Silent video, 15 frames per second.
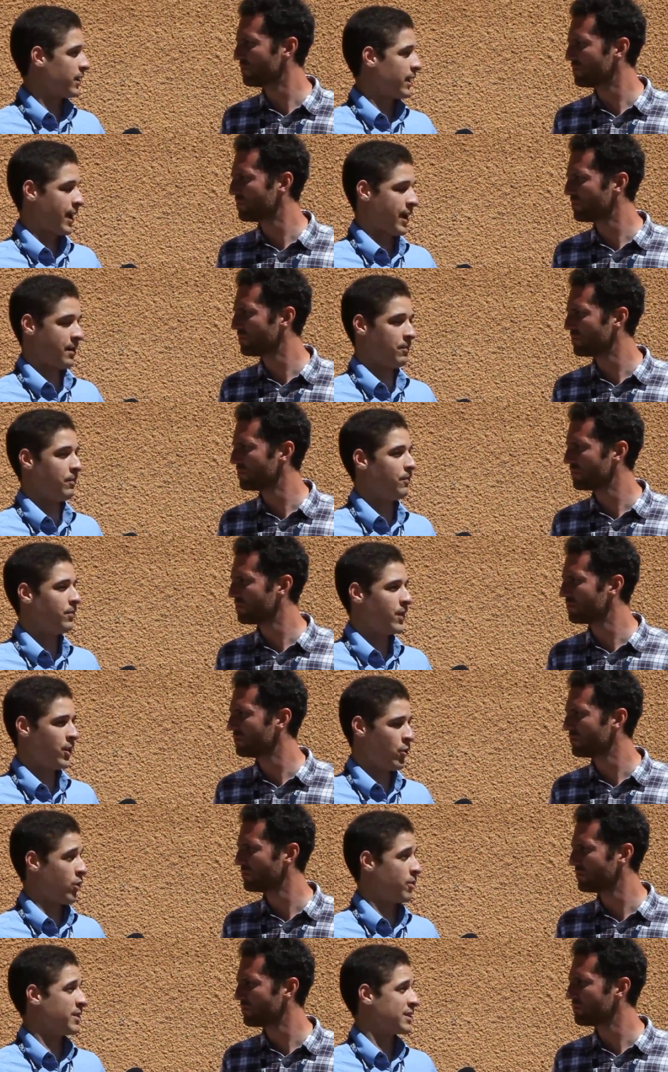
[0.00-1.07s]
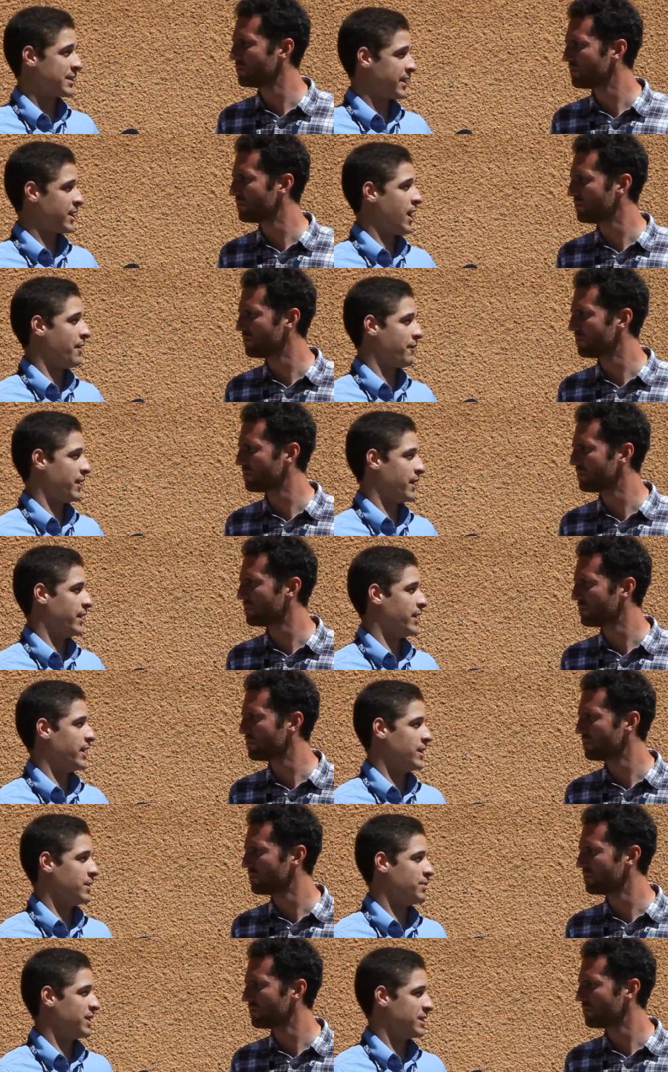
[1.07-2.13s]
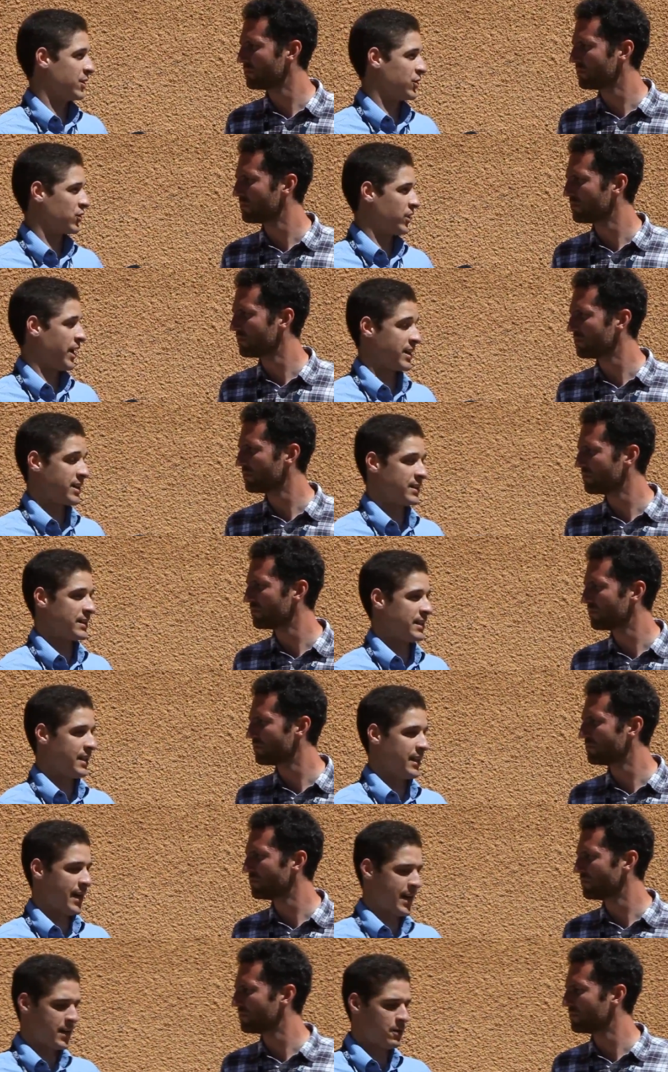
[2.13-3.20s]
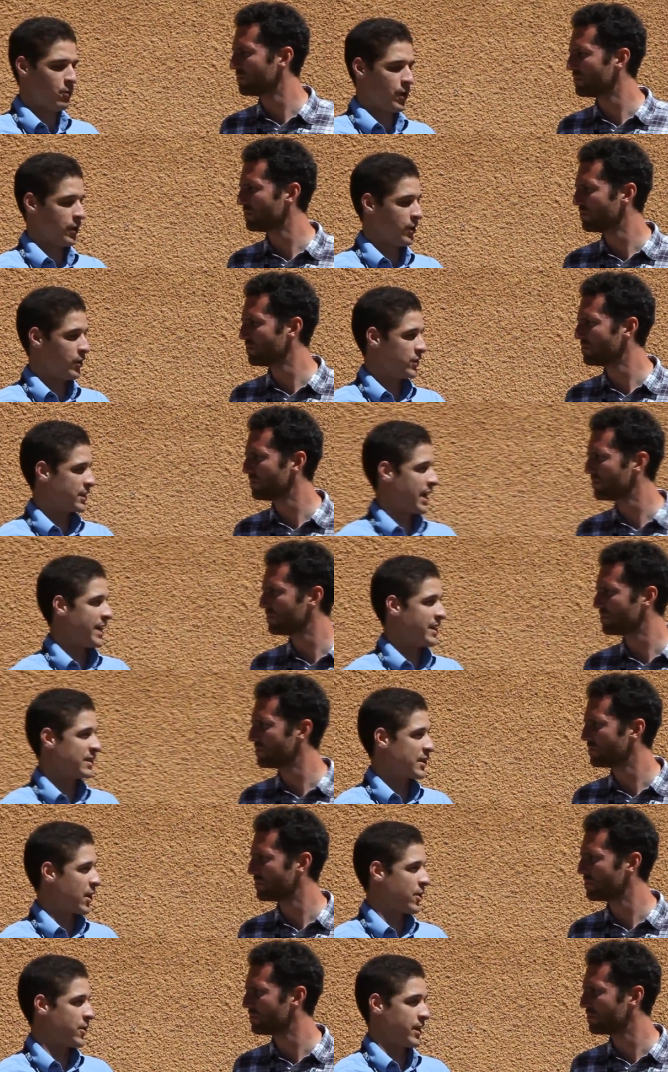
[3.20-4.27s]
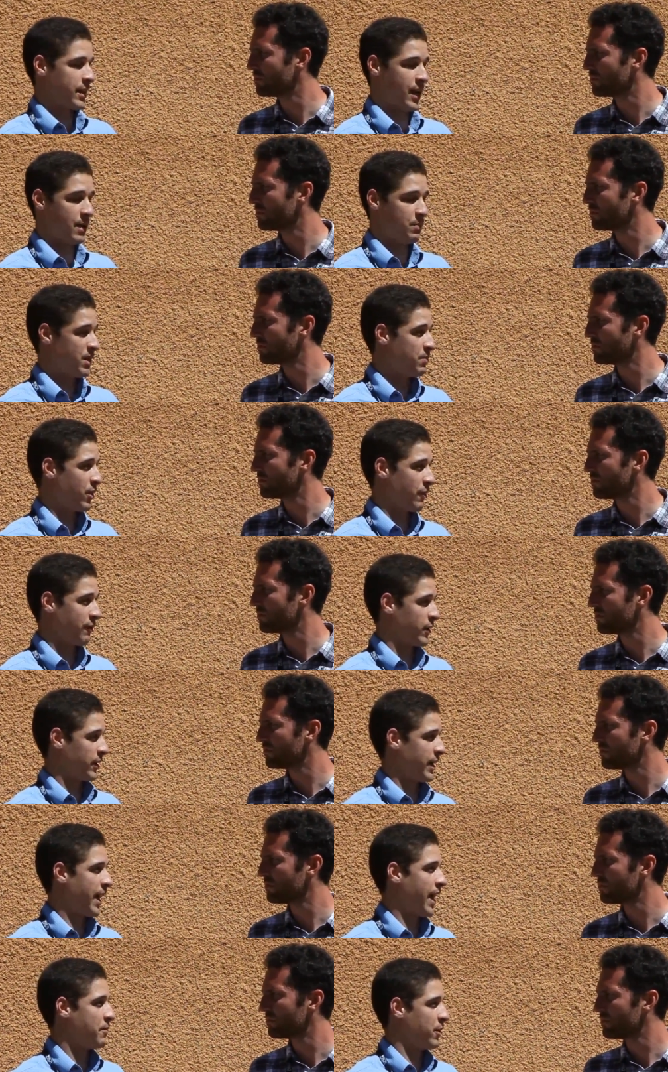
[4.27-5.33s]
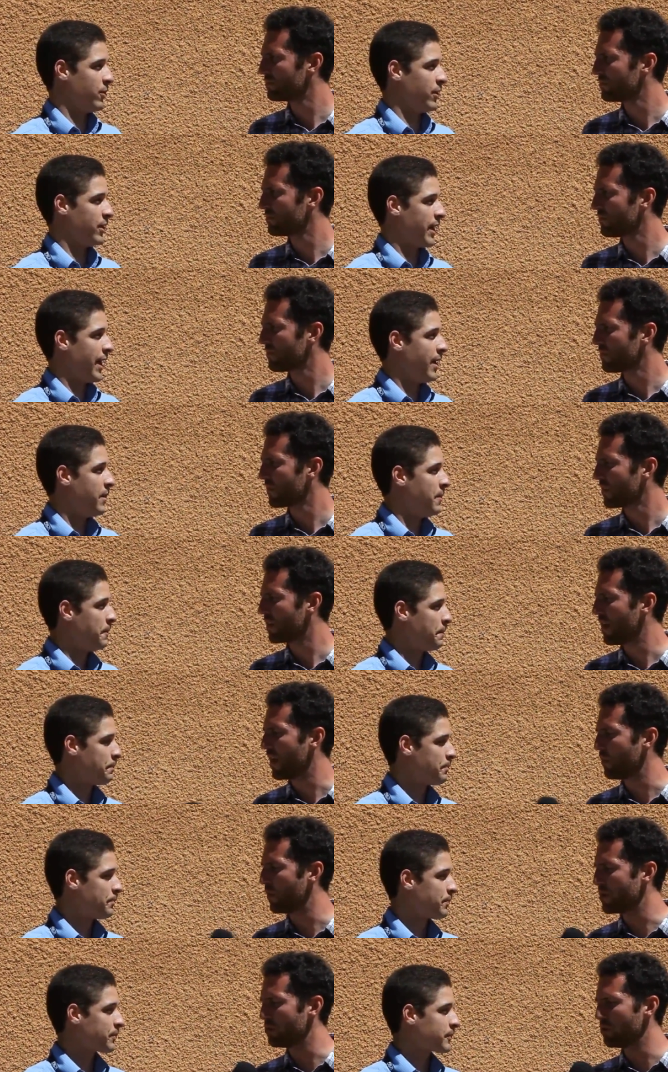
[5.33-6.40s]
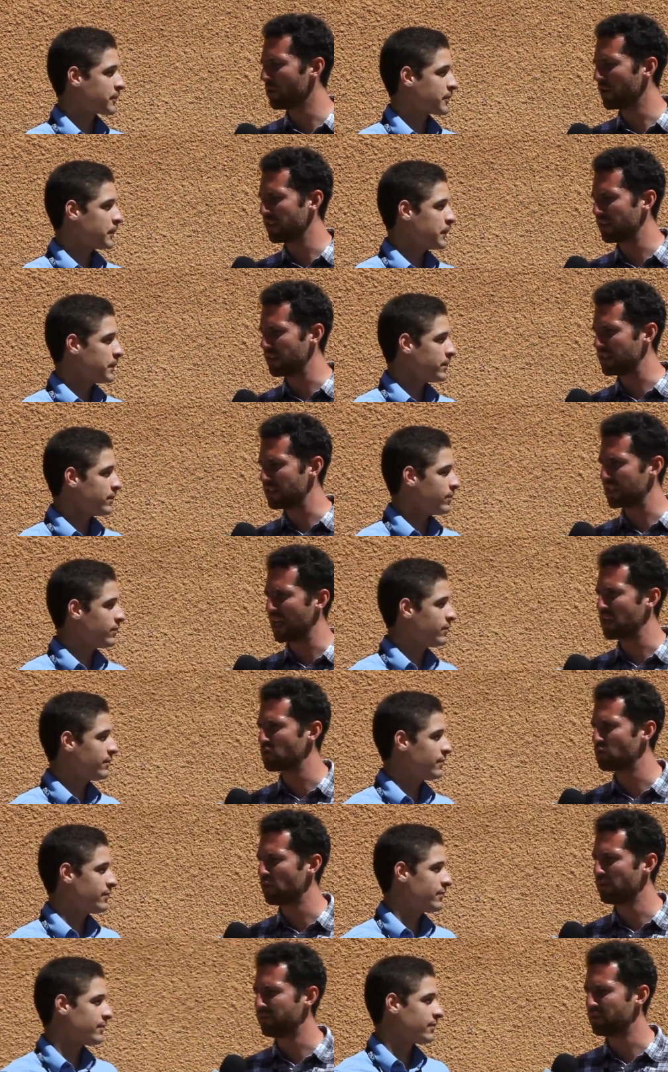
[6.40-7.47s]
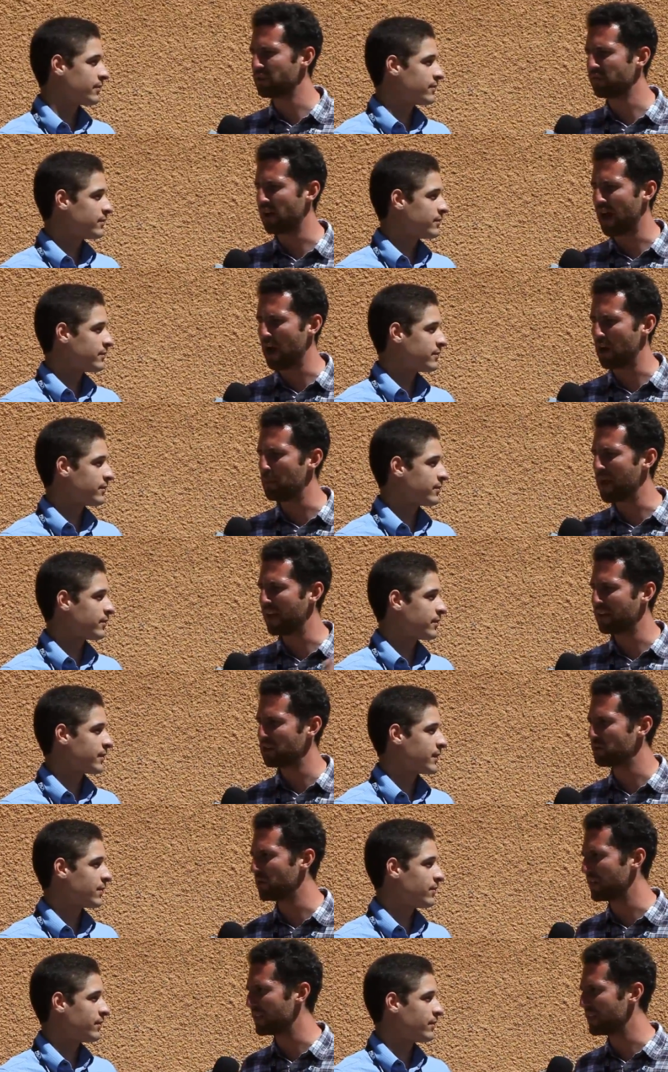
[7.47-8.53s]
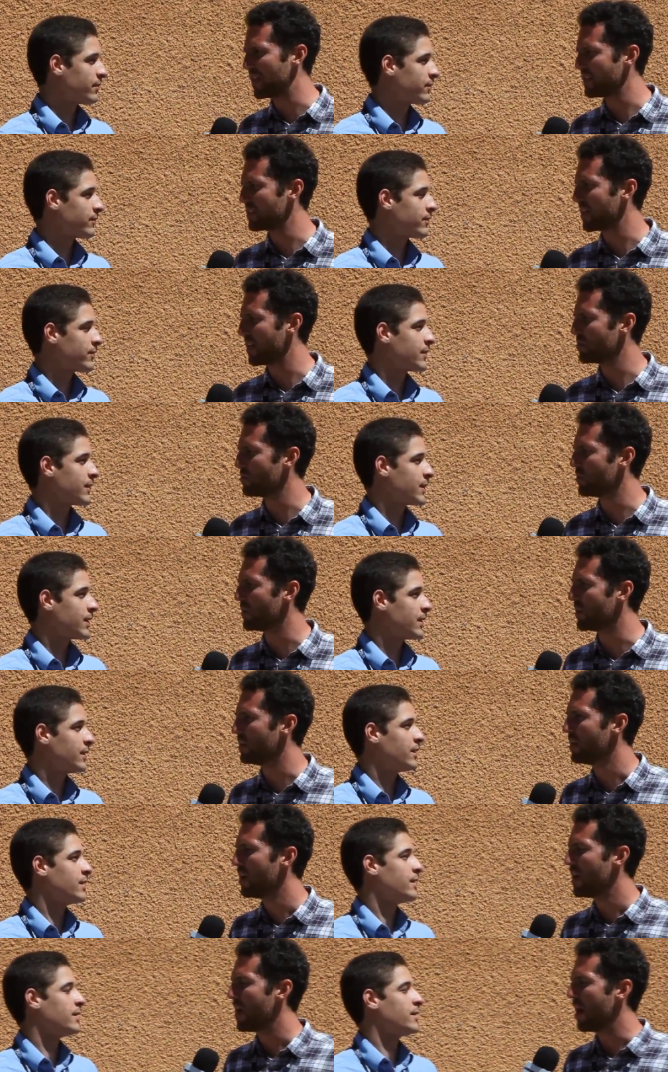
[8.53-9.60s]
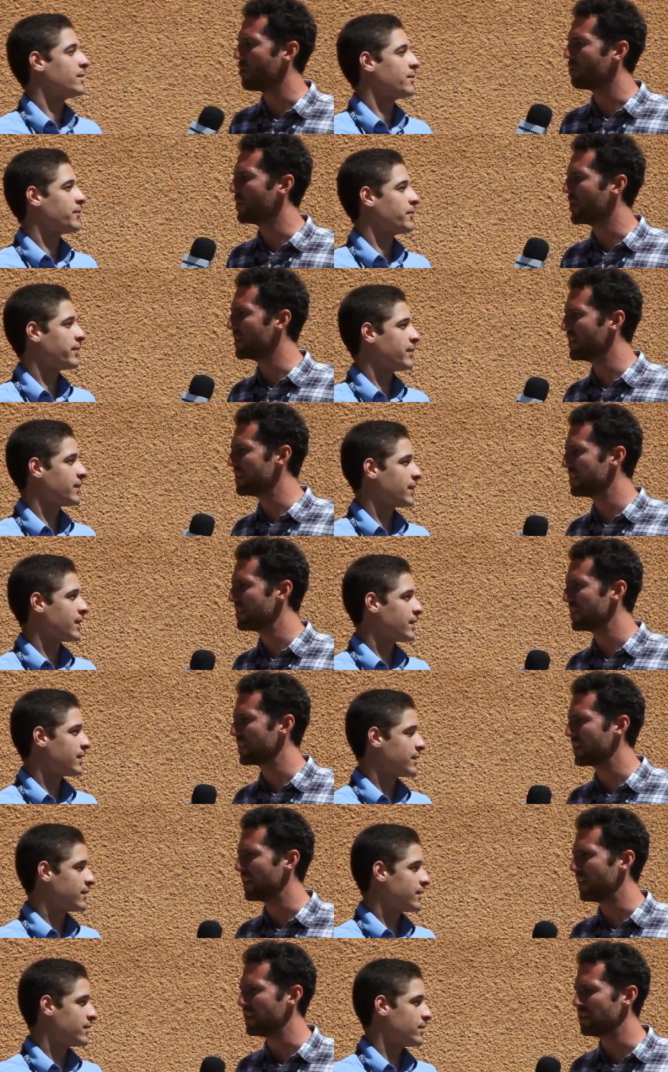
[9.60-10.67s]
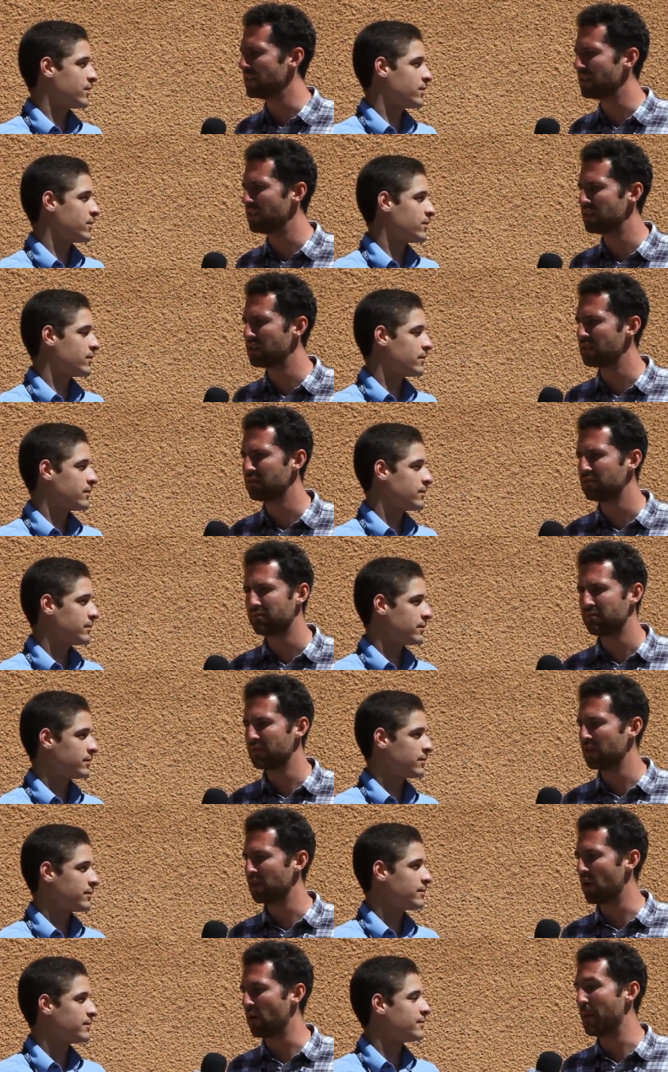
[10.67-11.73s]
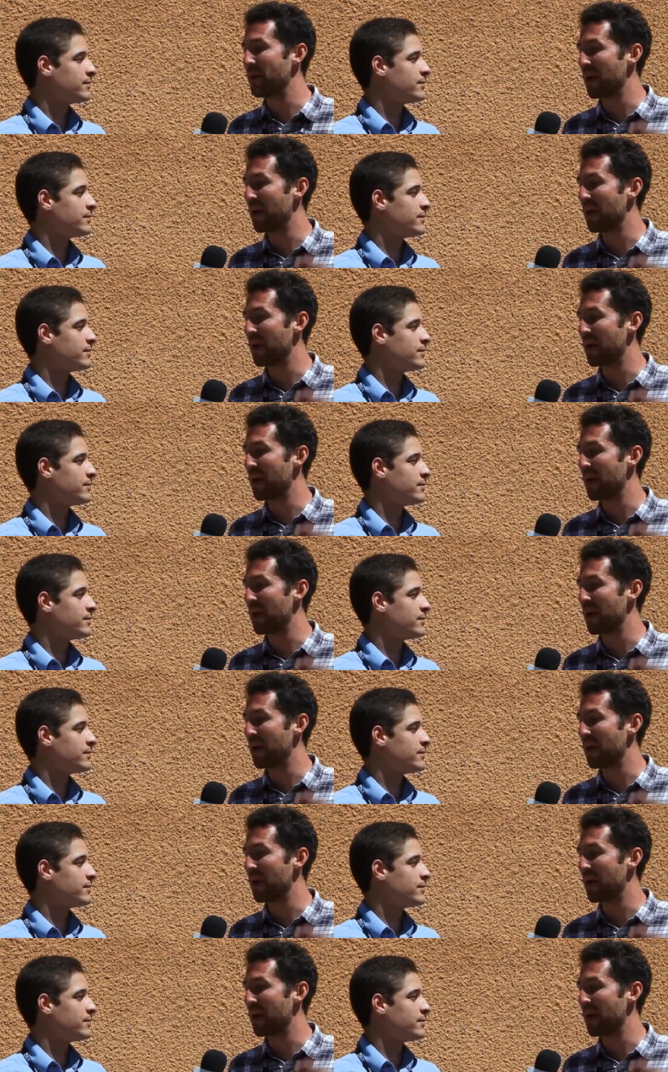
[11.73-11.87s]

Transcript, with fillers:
Speaker 1: I'm enormously confident in the position. I could see any one of those guys starting, and I'd be perfectly happy with that.
Speaker 2: And when you look at the schedule, first of all, how manageable is that schedule, and how realistic is, you know, I mean, I